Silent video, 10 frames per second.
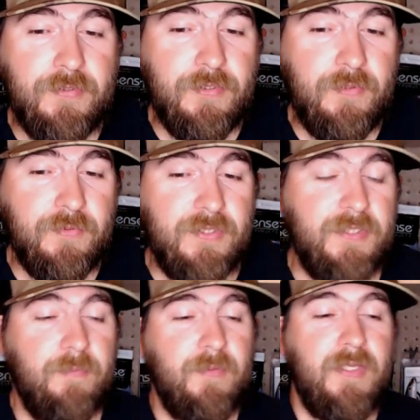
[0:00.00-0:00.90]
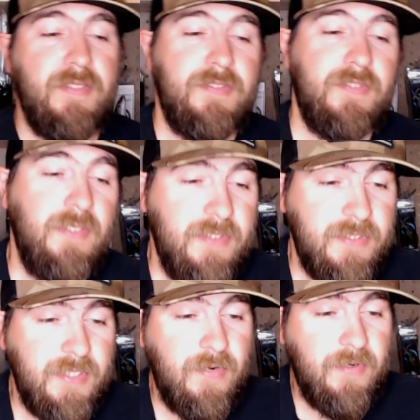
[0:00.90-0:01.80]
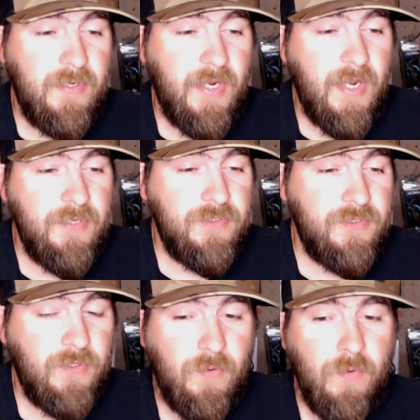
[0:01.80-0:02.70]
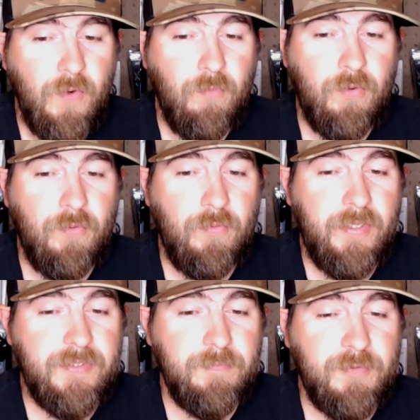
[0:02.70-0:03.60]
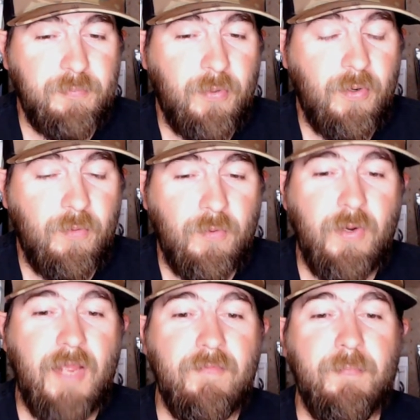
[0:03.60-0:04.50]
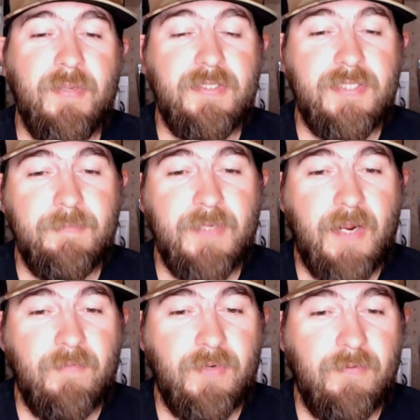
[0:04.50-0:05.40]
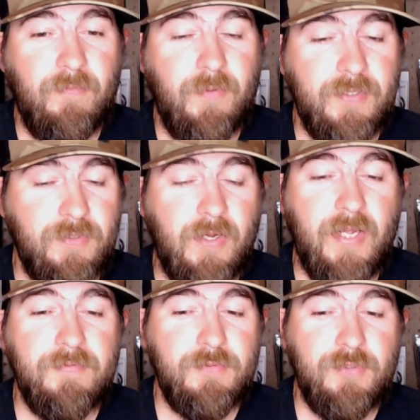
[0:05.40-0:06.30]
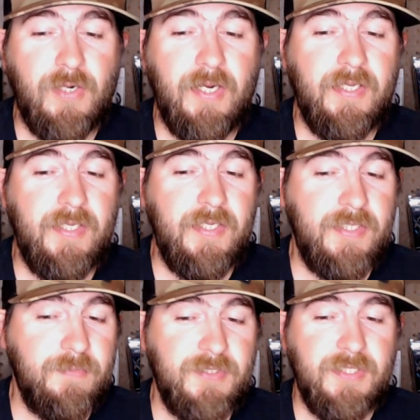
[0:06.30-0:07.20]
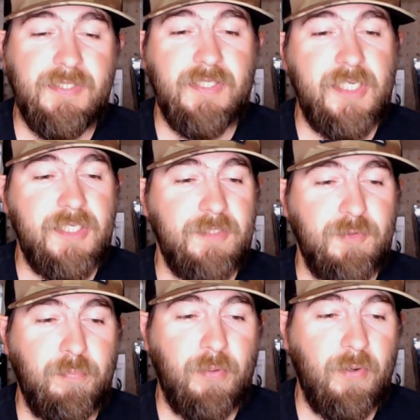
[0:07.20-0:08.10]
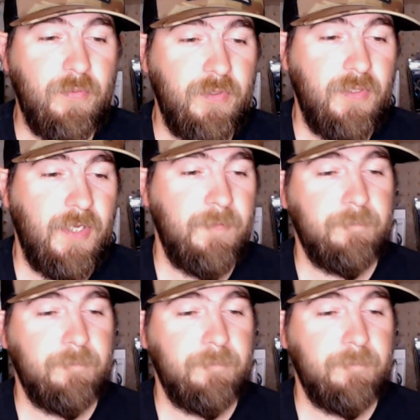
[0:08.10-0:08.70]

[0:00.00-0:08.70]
You're going to see some of these Saturday night. So we're going to get some Spro. We're going to have a big deep diver giveaway. So I'll have some Strike King, some Six Cents, some Spro, you name